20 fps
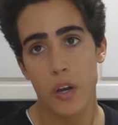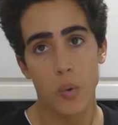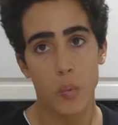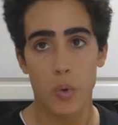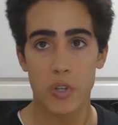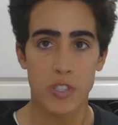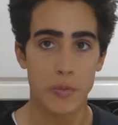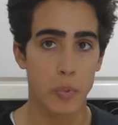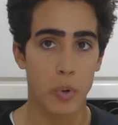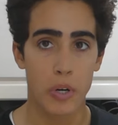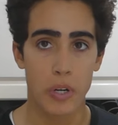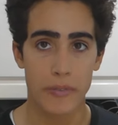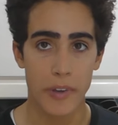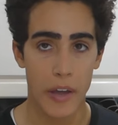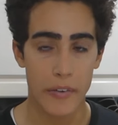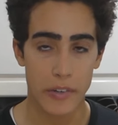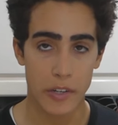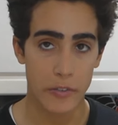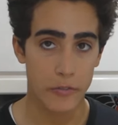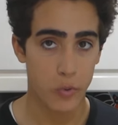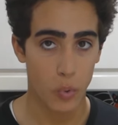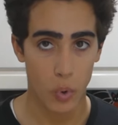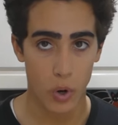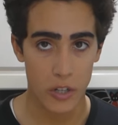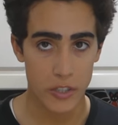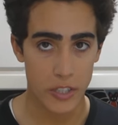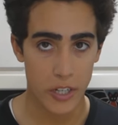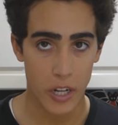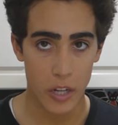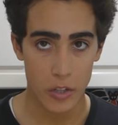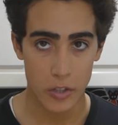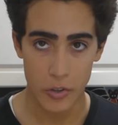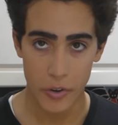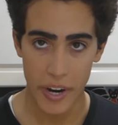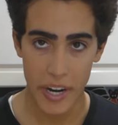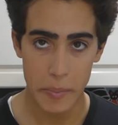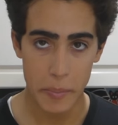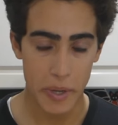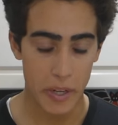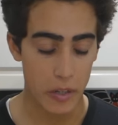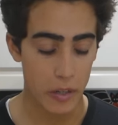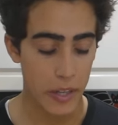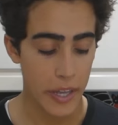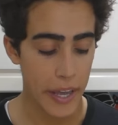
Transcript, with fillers: what's the point of having a four hundred dollar grain mill?